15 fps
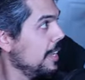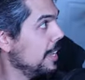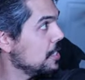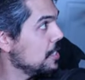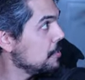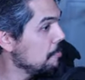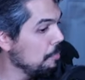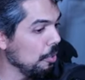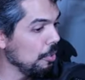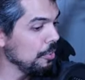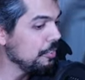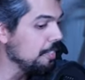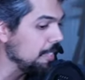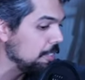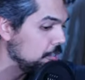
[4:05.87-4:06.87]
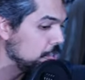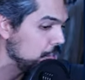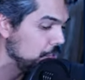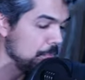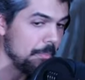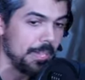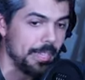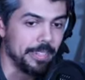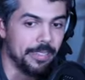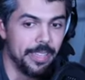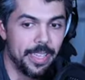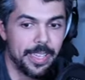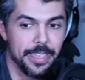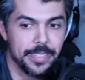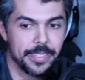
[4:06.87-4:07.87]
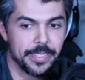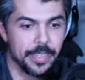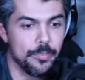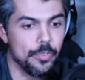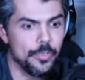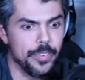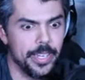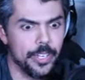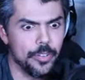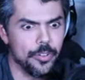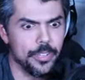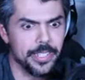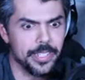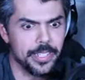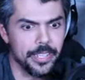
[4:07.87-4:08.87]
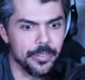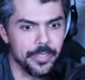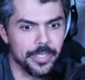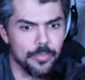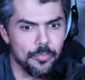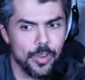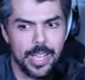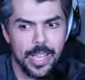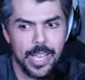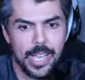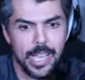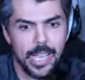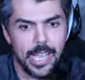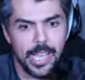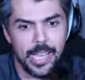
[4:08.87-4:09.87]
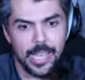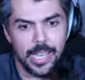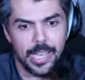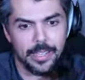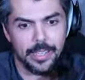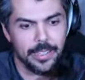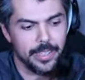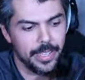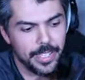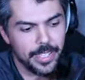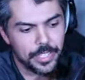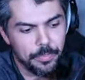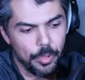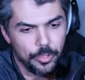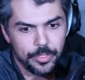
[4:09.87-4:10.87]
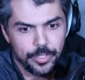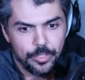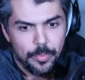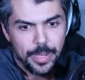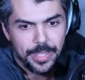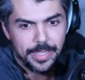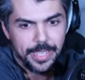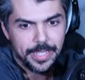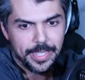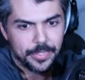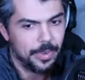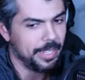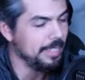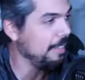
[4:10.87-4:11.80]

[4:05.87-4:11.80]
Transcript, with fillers: It's bolted to my desk. I'm revealing all the secrets. It's bolted to my desk right